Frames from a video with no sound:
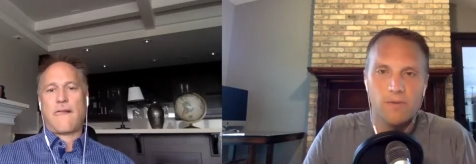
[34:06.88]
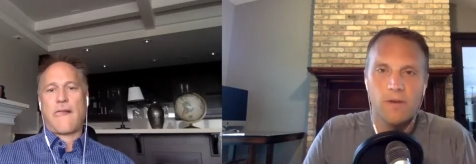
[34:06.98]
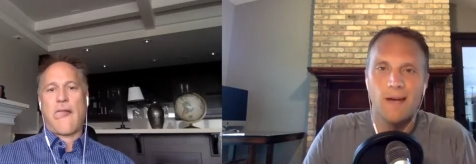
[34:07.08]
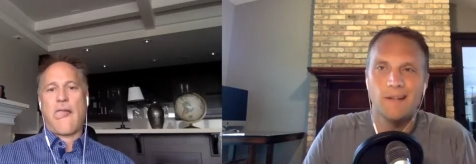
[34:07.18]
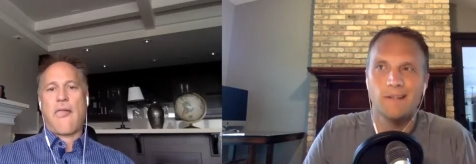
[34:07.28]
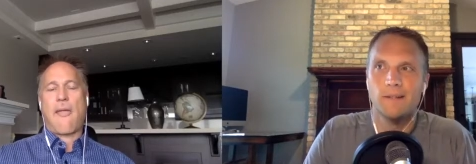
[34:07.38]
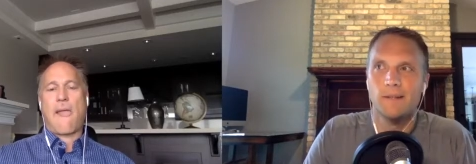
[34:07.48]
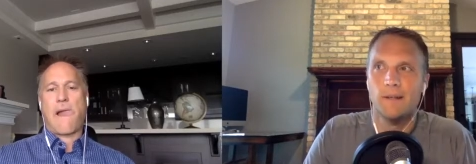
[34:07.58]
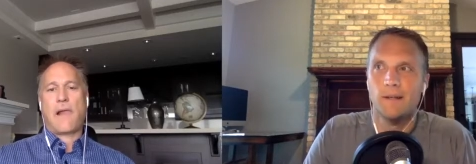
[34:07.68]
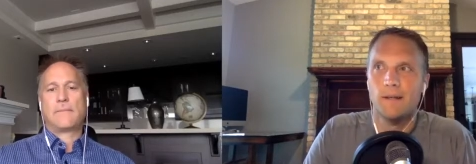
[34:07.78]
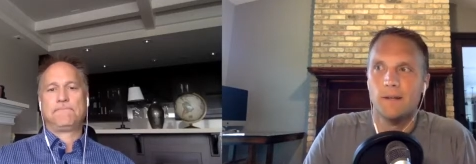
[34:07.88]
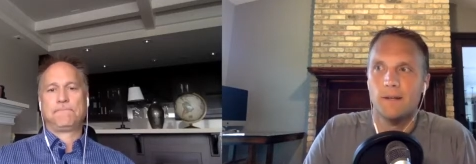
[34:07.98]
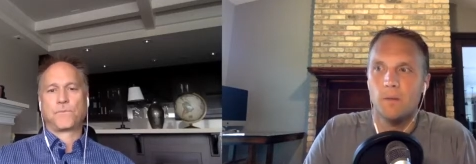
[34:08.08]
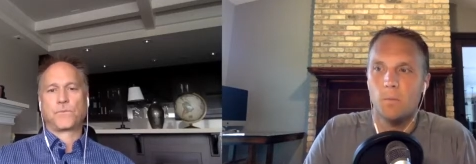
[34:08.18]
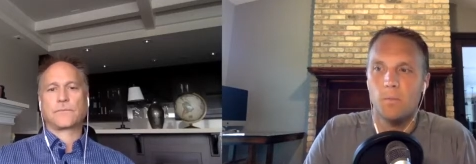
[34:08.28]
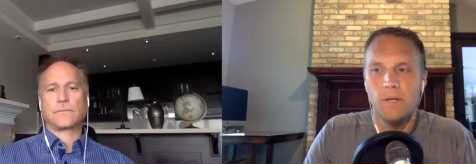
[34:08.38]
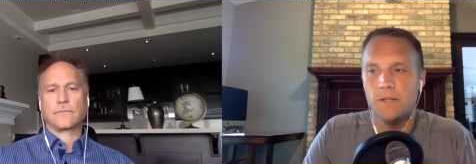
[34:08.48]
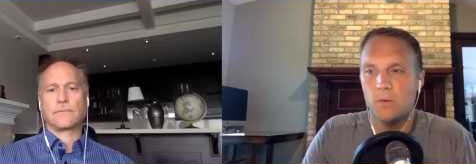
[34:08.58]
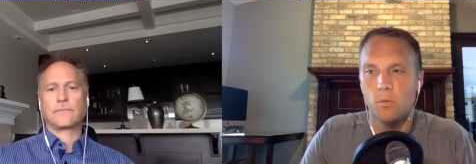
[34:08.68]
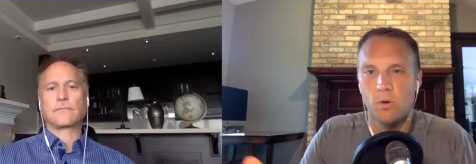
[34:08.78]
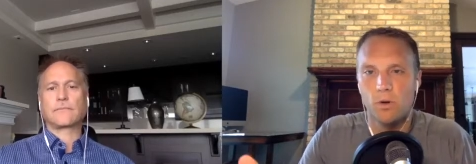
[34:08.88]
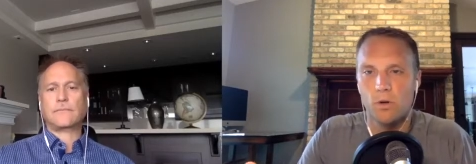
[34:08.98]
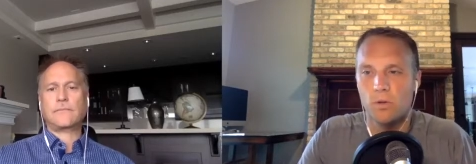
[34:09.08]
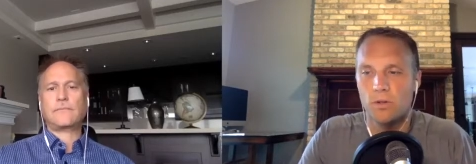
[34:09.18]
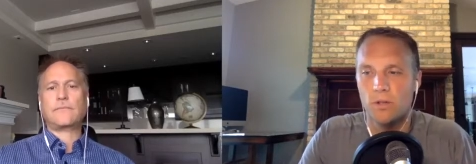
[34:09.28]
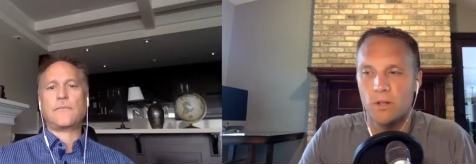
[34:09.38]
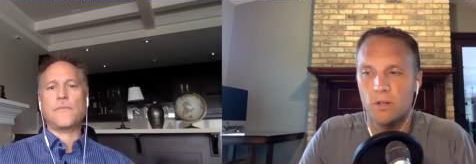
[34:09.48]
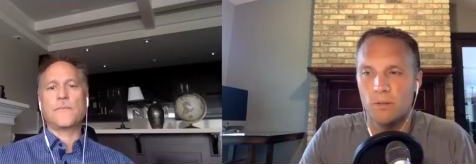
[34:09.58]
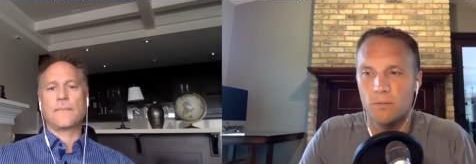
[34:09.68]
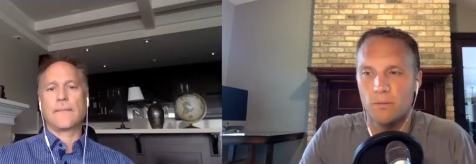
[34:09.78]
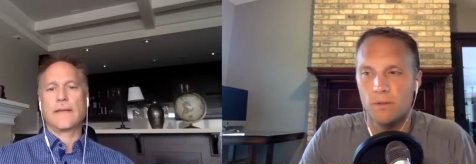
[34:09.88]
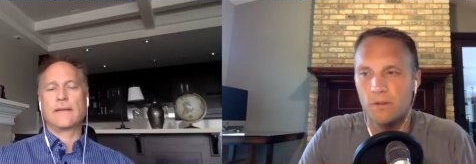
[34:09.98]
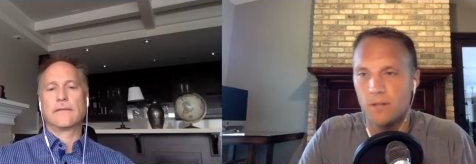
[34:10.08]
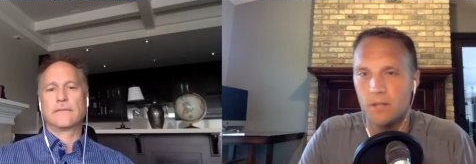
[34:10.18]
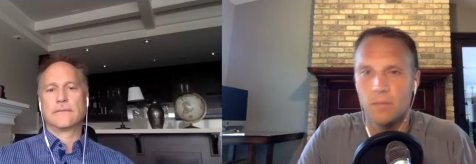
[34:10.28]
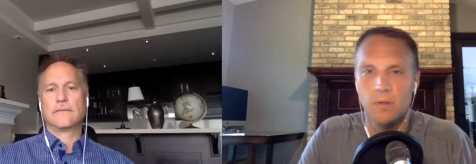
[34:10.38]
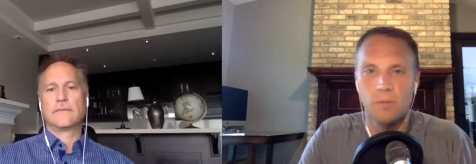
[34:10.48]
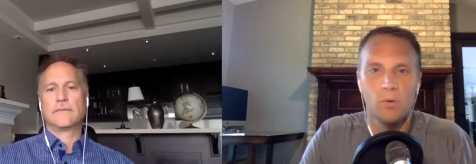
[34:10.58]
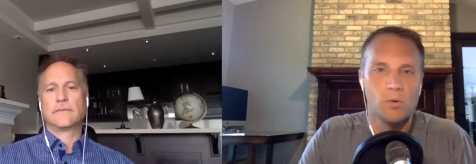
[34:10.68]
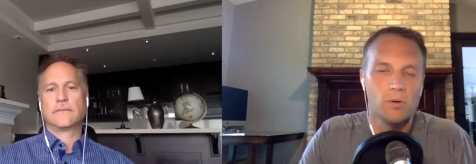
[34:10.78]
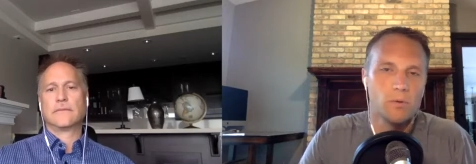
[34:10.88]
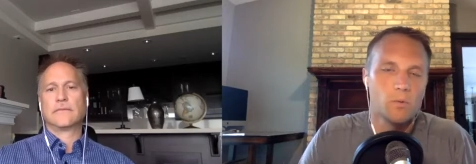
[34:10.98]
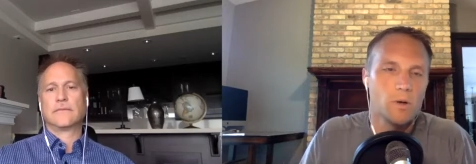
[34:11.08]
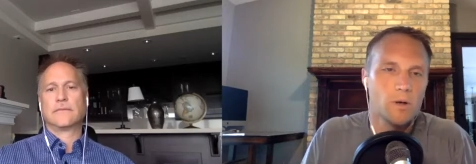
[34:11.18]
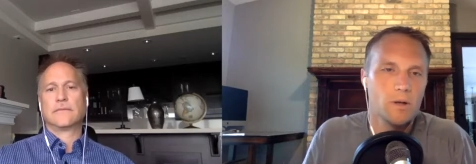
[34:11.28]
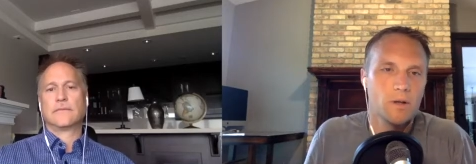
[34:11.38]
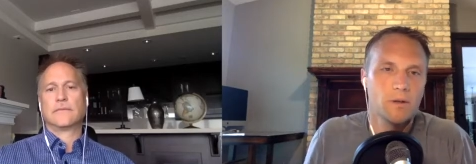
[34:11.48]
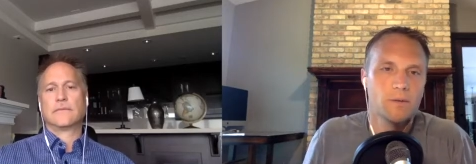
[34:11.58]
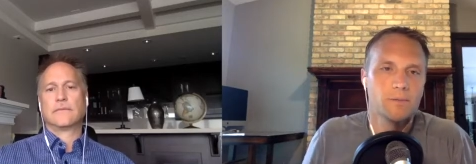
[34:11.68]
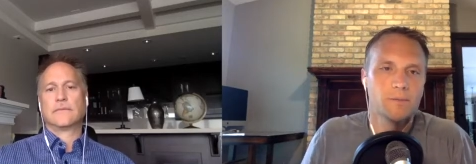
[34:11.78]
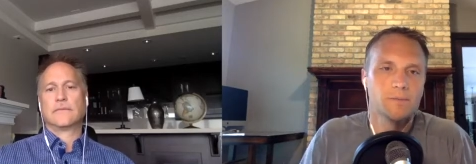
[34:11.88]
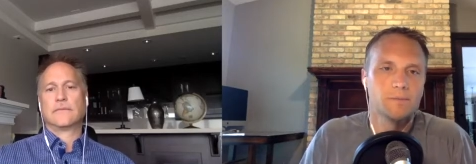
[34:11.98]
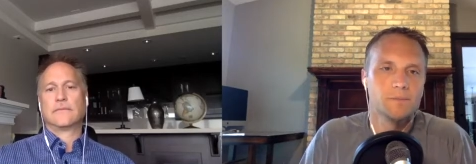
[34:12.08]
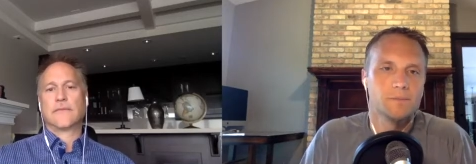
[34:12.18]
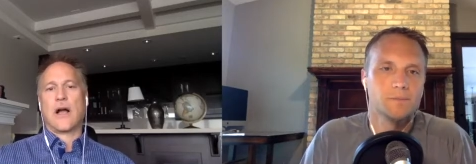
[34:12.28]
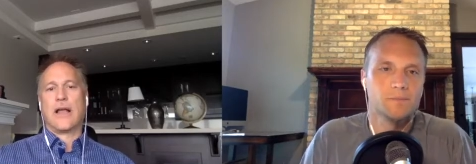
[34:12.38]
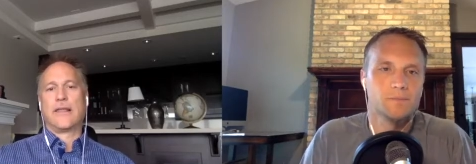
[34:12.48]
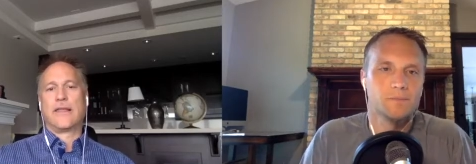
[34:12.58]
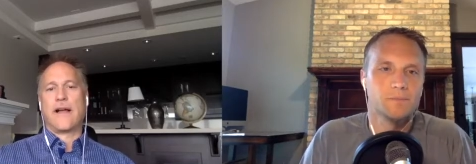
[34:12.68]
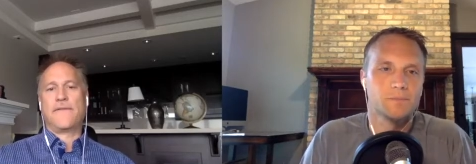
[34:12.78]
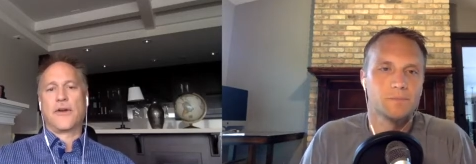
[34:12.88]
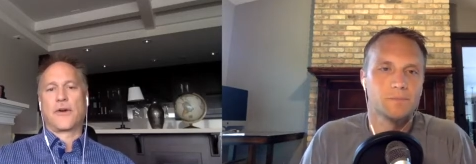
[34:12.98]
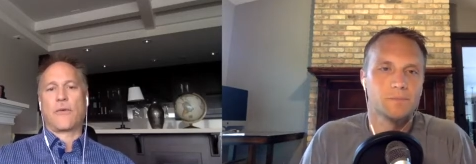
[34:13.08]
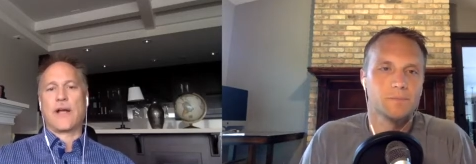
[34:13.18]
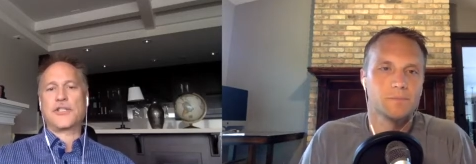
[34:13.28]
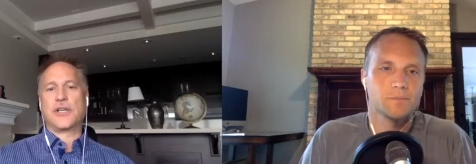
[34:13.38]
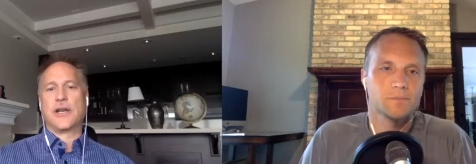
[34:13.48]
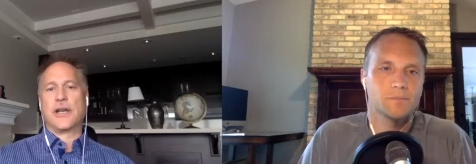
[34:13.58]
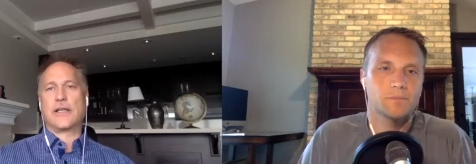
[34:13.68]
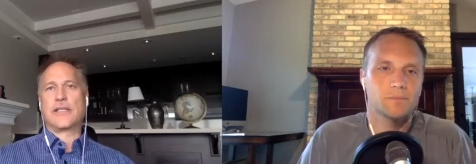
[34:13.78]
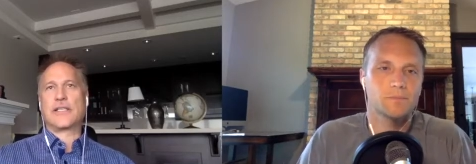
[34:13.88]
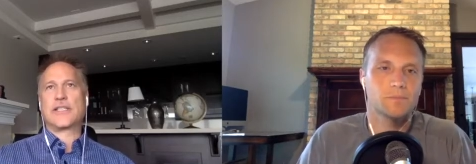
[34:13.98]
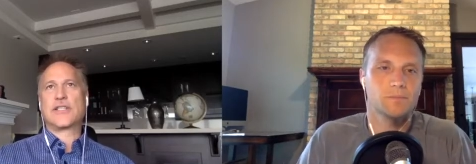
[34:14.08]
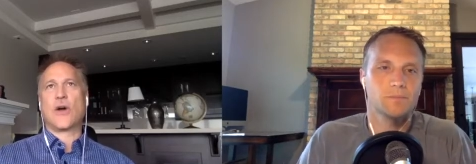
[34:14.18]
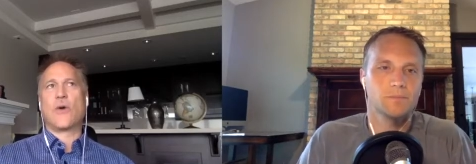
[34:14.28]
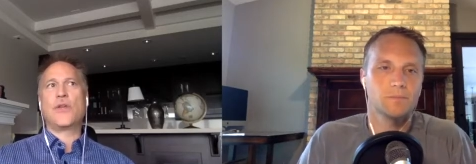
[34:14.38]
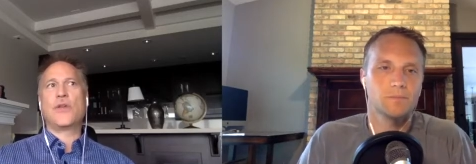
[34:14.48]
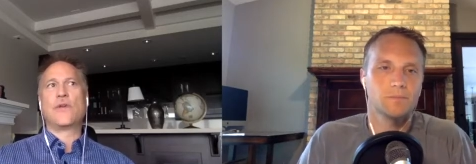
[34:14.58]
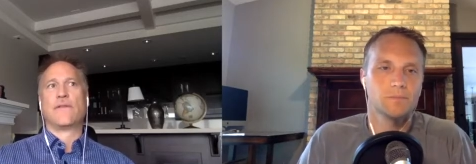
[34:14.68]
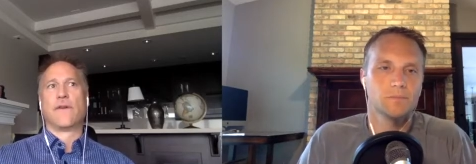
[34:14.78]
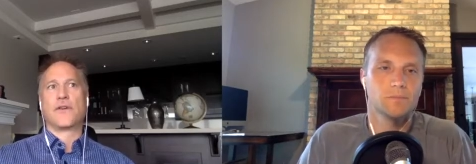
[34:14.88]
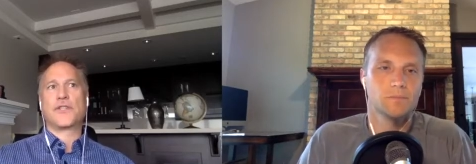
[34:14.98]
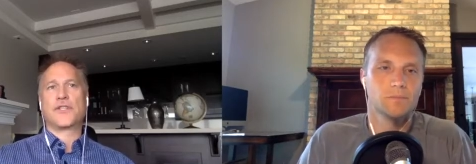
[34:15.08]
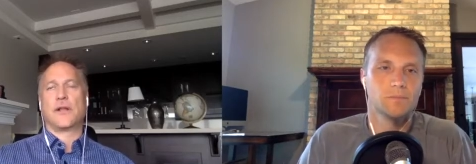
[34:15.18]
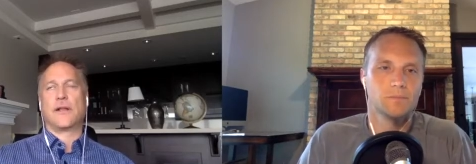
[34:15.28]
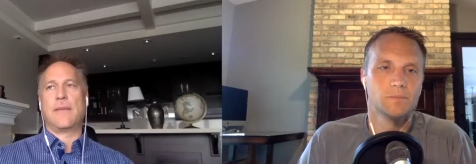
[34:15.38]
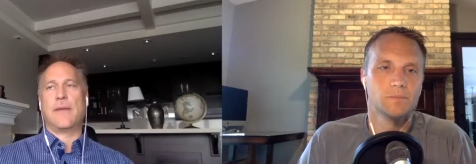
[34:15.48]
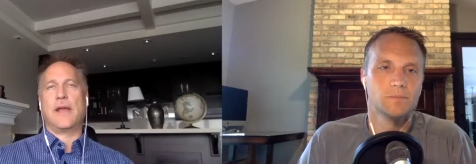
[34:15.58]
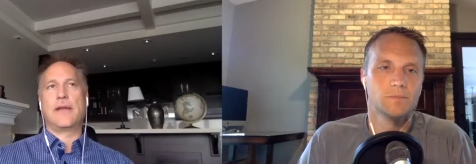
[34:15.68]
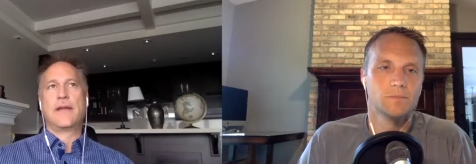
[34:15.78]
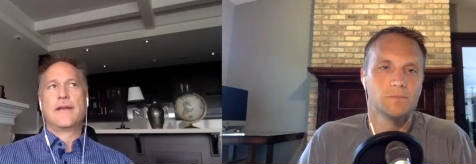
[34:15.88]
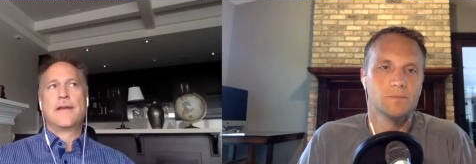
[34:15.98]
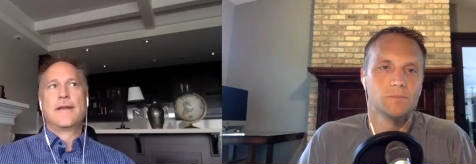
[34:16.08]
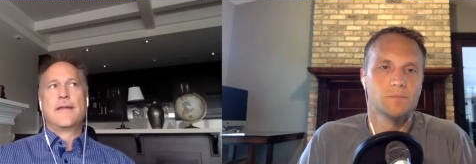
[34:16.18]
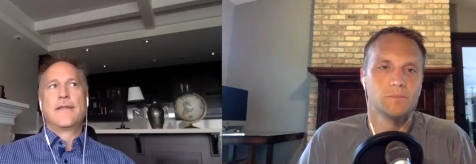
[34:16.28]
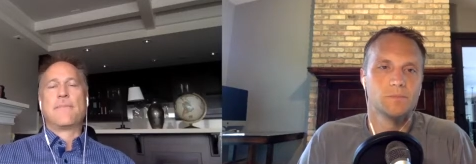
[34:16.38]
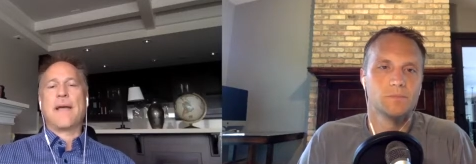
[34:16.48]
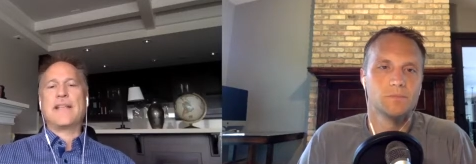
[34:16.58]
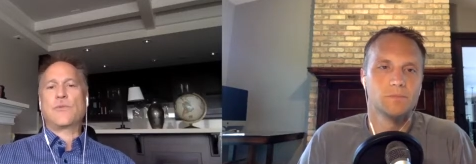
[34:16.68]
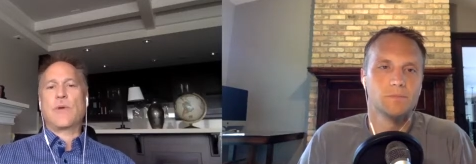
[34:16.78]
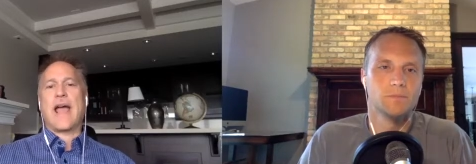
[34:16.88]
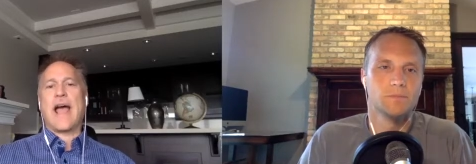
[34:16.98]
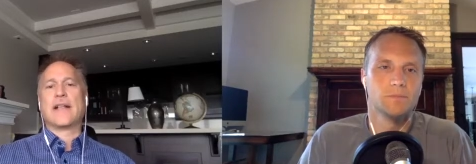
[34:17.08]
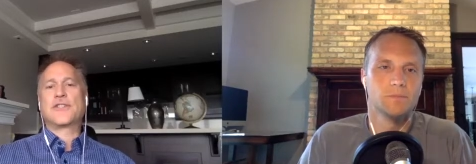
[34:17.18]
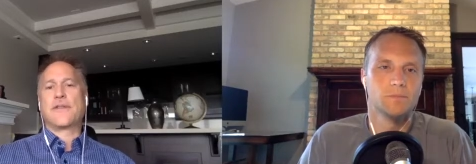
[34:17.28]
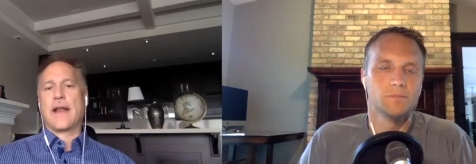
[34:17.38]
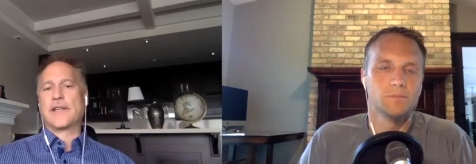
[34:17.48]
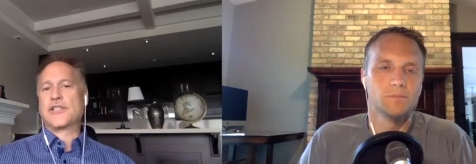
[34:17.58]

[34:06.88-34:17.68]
Speaker 1: that you know busy work with the the deep and important work
Speaker 2: oh, i love your question and it's so universal i mean the best way to answer that is to